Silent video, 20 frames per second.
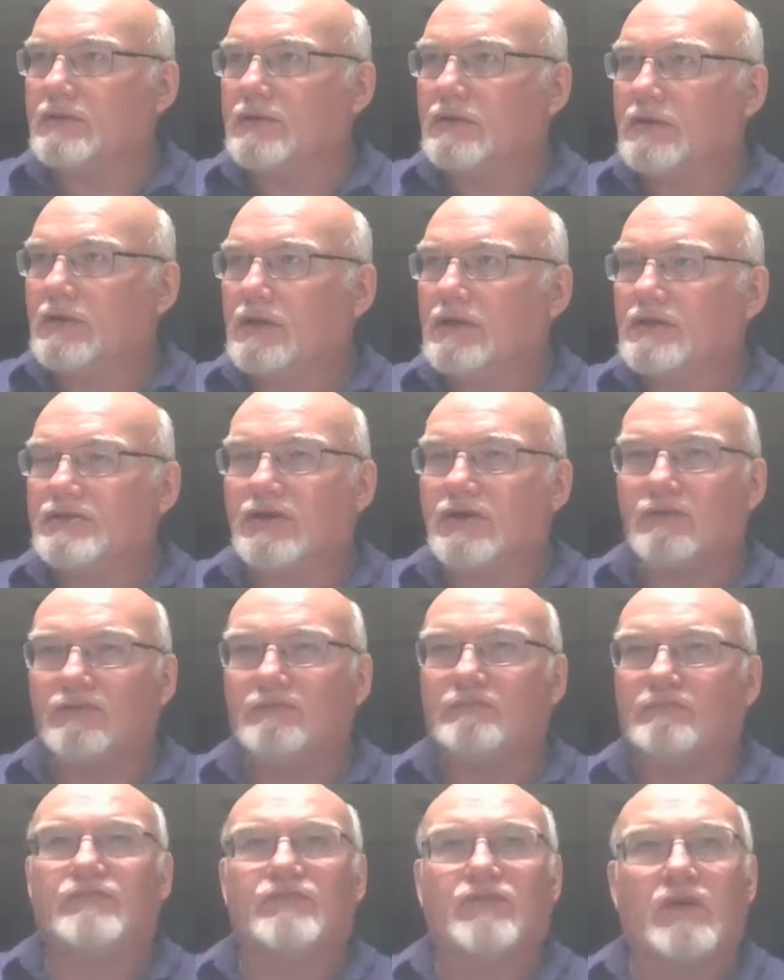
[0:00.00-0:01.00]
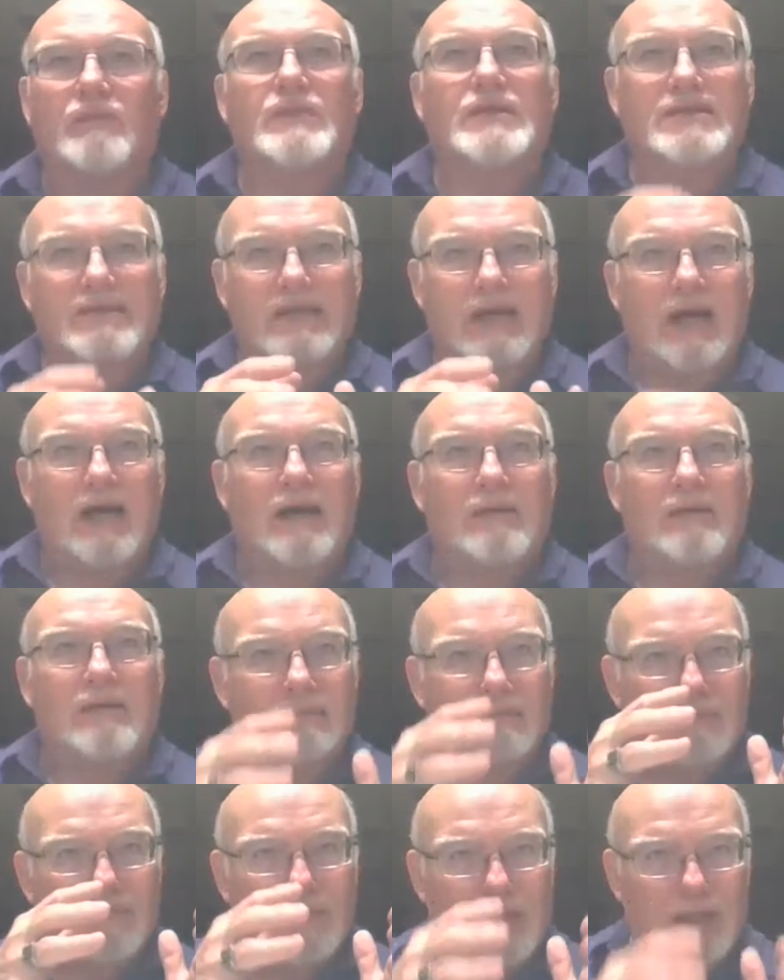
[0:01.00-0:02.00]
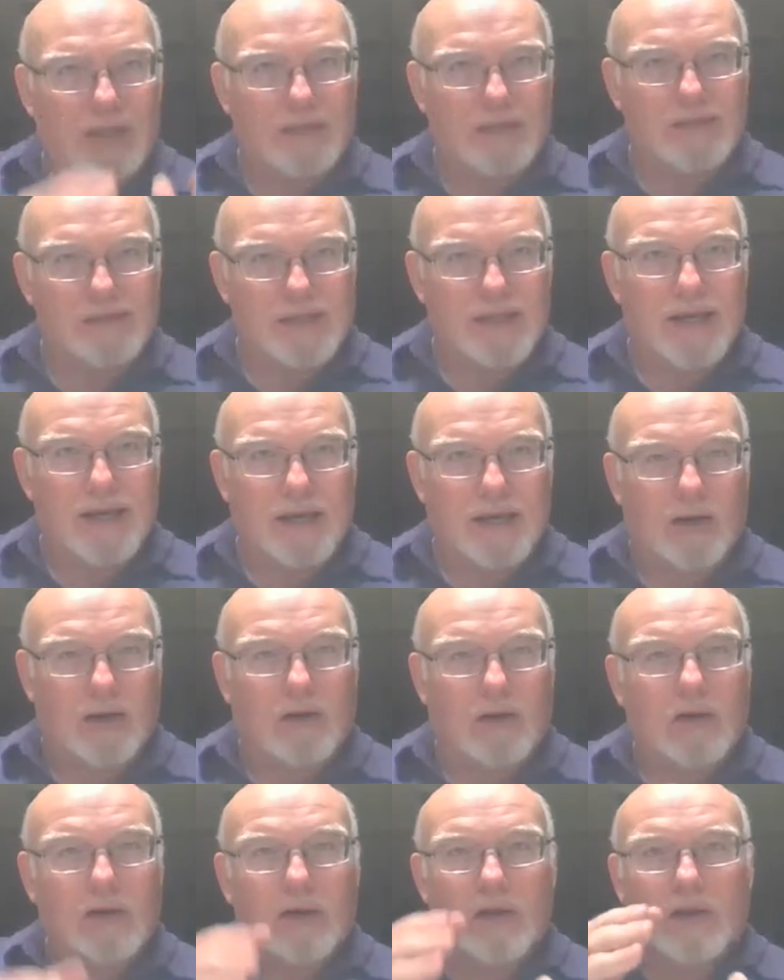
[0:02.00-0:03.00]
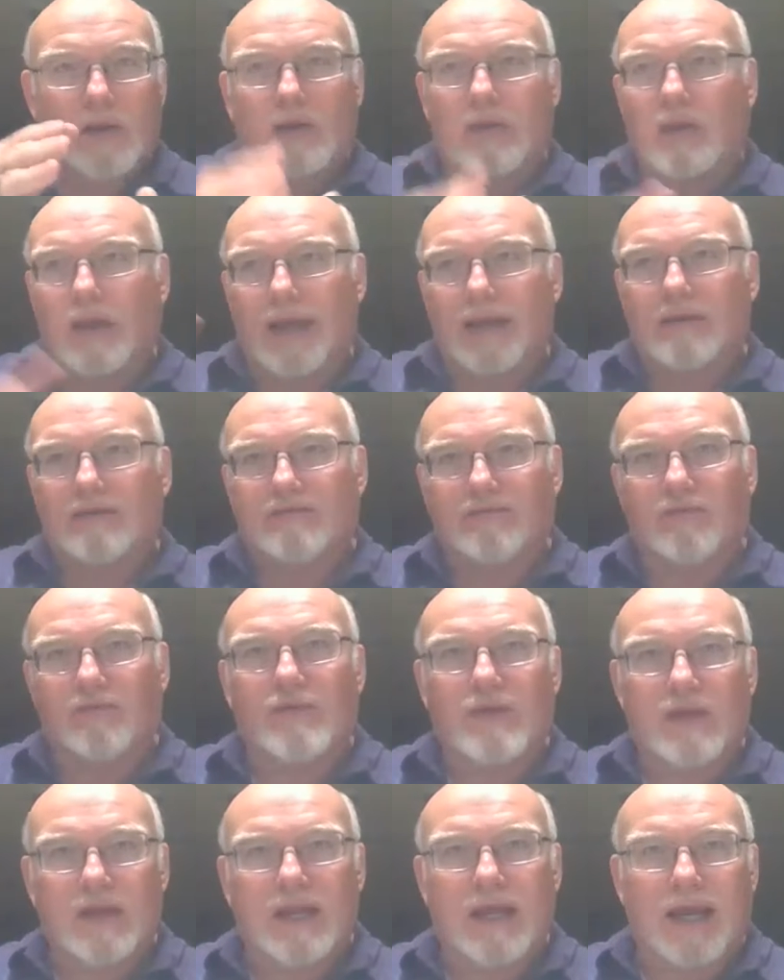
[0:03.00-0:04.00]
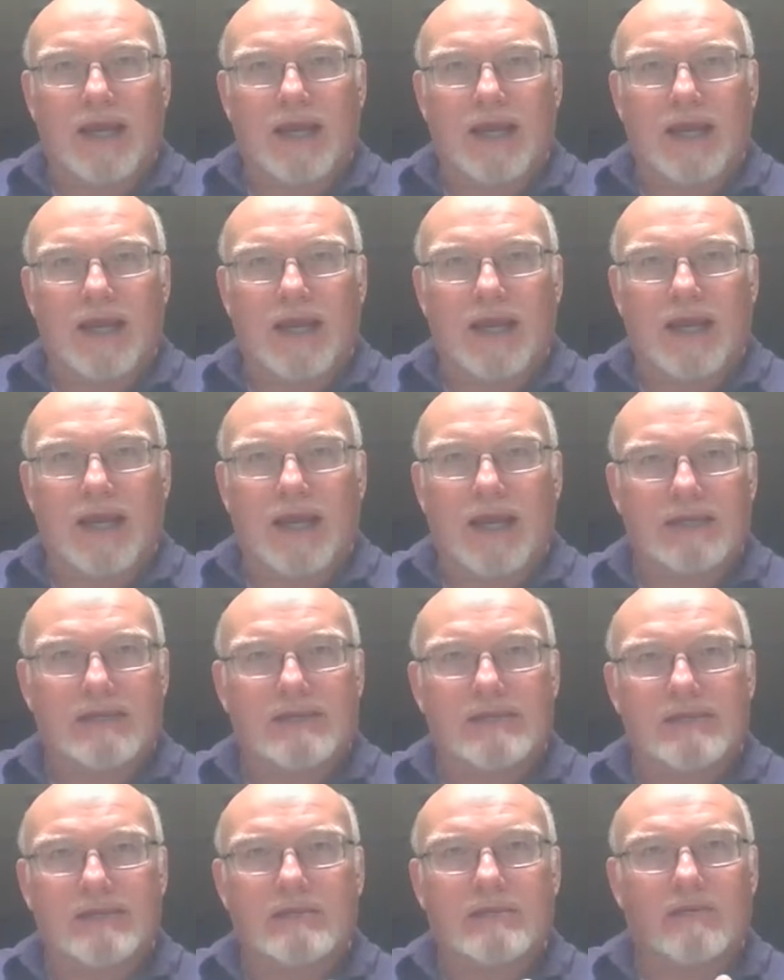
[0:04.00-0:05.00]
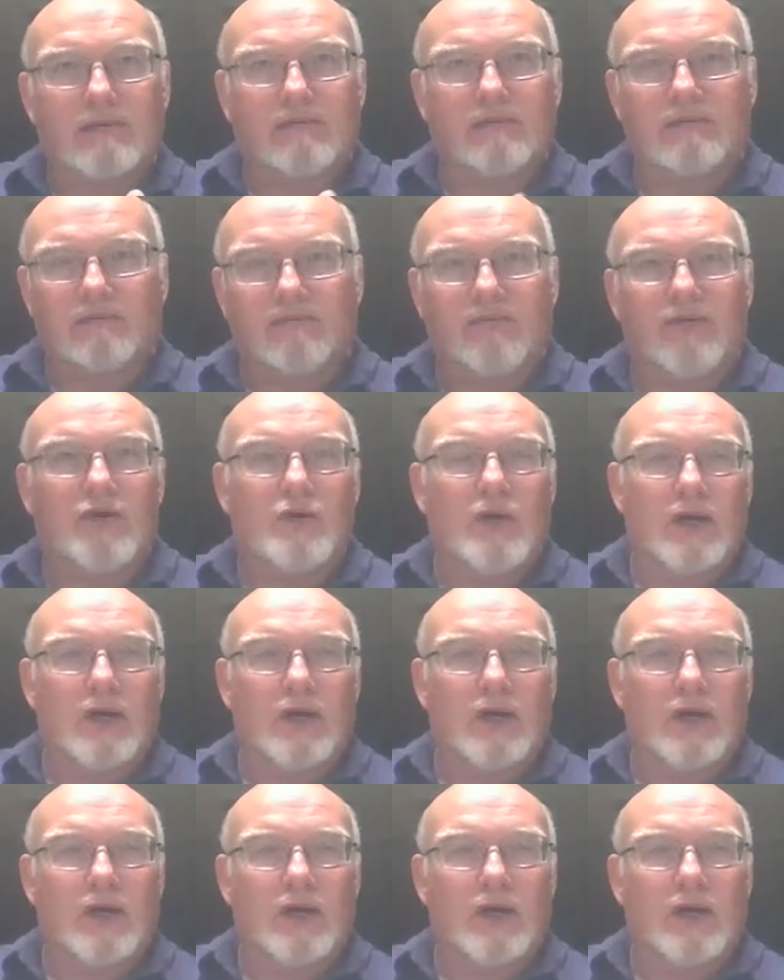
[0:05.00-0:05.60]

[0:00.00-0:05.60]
So from the time he's there, like for the next few hundred years.